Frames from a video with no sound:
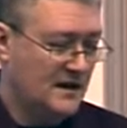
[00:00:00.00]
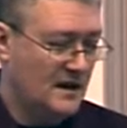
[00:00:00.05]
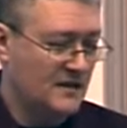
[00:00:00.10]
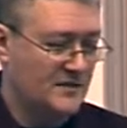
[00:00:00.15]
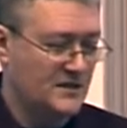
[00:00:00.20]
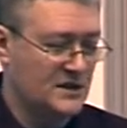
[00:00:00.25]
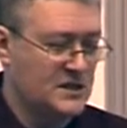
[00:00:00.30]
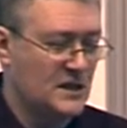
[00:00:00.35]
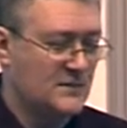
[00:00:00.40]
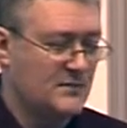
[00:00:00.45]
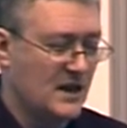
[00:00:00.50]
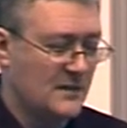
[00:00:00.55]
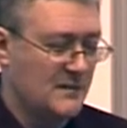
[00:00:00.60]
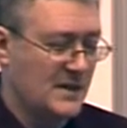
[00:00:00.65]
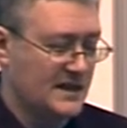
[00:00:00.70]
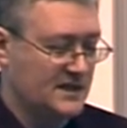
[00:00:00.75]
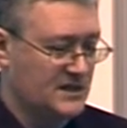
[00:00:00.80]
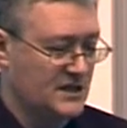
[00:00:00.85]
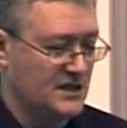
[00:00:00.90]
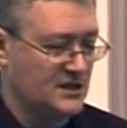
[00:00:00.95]
And the subnet
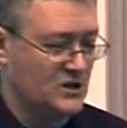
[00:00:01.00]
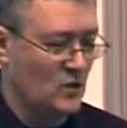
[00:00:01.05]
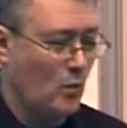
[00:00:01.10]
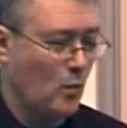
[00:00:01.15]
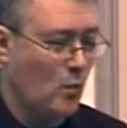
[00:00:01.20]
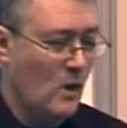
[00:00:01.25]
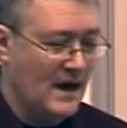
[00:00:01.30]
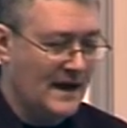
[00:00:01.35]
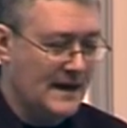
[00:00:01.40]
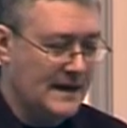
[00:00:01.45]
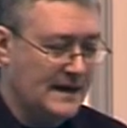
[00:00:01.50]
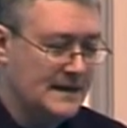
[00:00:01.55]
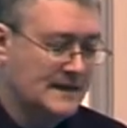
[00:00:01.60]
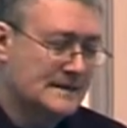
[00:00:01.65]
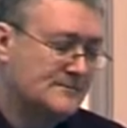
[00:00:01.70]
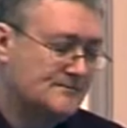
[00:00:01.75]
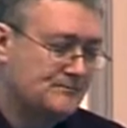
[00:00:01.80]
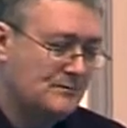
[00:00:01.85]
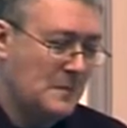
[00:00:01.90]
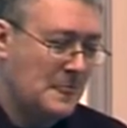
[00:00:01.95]
mask is a way
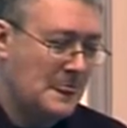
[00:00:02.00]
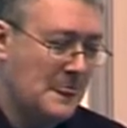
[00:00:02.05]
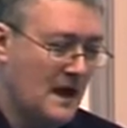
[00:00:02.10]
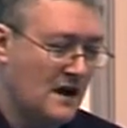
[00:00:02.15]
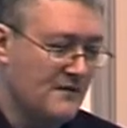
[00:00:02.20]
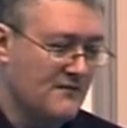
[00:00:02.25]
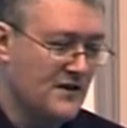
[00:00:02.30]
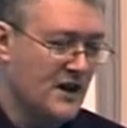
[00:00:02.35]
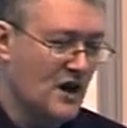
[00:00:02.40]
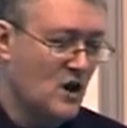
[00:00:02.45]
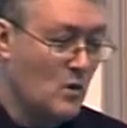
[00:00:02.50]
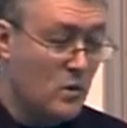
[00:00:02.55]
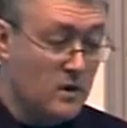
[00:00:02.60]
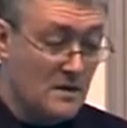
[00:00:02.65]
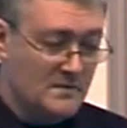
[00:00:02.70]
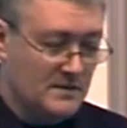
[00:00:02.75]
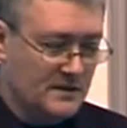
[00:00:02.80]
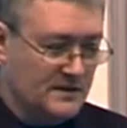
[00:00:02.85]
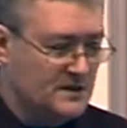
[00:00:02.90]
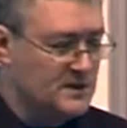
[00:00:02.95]
of the
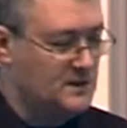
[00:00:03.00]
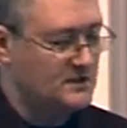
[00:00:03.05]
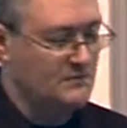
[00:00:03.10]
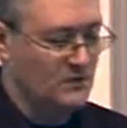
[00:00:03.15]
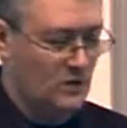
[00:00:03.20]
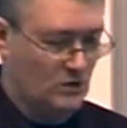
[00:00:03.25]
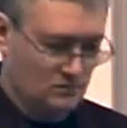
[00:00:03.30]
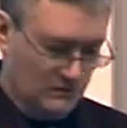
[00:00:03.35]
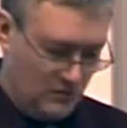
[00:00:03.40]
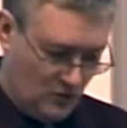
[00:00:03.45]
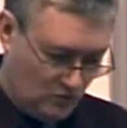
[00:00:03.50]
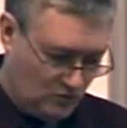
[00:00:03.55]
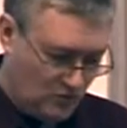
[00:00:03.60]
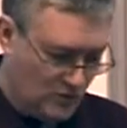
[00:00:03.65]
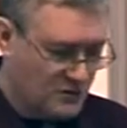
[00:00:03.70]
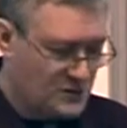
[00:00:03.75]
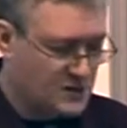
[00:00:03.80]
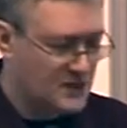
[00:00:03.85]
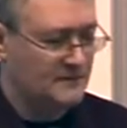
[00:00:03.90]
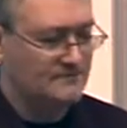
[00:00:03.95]
equipment, your
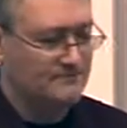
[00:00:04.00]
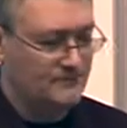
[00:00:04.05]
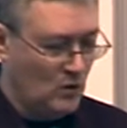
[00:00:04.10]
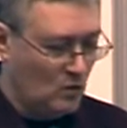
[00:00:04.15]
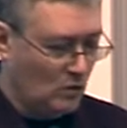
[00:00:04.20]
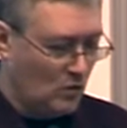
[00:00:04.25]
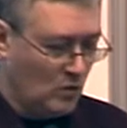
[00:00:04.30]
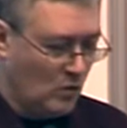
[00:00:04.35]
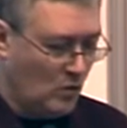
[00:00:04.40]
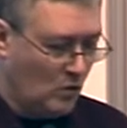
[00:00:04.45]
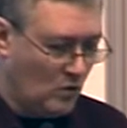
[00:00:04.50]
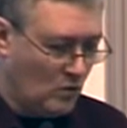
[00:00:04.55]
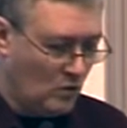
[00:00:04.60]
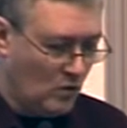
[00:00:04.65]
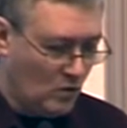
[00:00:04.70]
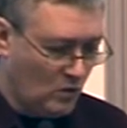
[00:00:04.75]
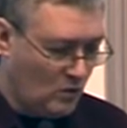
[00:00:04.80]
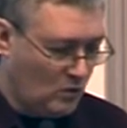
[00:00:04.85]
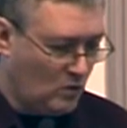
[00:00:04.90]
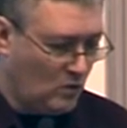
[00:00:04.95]
router
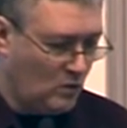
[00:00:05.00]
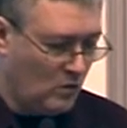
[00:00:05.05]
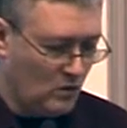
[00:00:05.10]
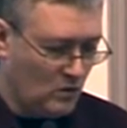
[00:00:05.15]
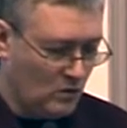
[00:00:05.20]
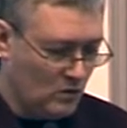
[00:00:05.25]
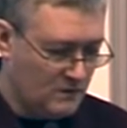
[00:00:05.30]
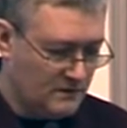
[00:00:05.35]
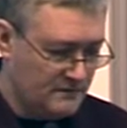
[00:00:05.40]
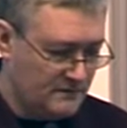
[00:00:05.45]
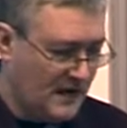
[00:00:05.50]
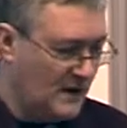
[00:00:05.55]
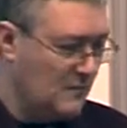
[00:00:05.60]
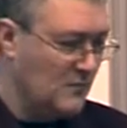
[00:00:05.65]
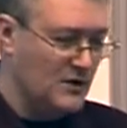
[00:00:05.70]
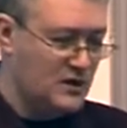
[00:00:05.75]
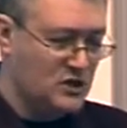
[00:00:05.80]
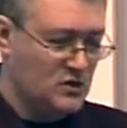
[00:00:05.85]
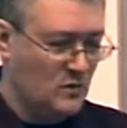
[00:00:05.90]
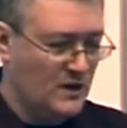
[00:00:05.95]
or
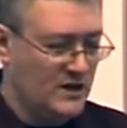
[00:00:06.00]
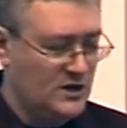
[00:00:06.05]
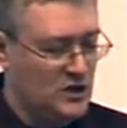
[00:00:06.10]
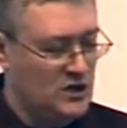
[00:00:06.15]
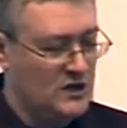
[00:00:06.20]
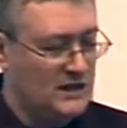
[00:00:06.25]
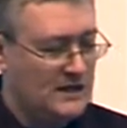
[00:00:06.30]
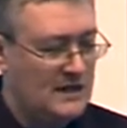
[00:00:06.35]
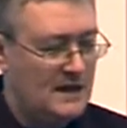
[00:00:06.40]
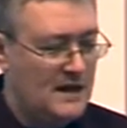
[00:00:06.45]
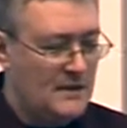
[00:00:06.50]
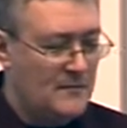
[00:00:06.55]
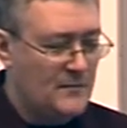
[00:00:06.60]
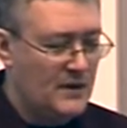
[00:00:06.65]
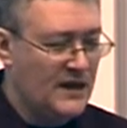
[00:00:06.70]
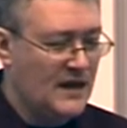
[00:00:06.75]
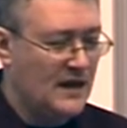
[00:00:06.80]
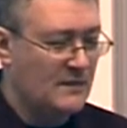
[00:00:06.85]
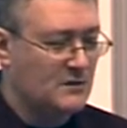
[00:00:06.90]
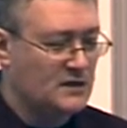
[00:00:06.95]
network switch,
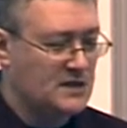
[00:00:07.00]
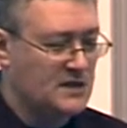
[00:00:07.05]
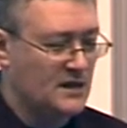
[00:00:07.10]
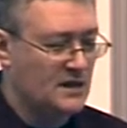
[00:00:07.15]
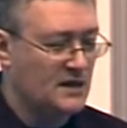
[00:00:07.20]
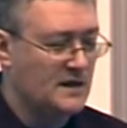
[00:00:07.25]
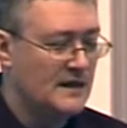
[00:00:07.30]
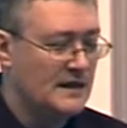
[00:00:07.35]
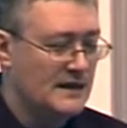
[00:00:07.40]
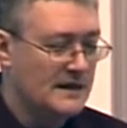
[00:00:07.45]
being able to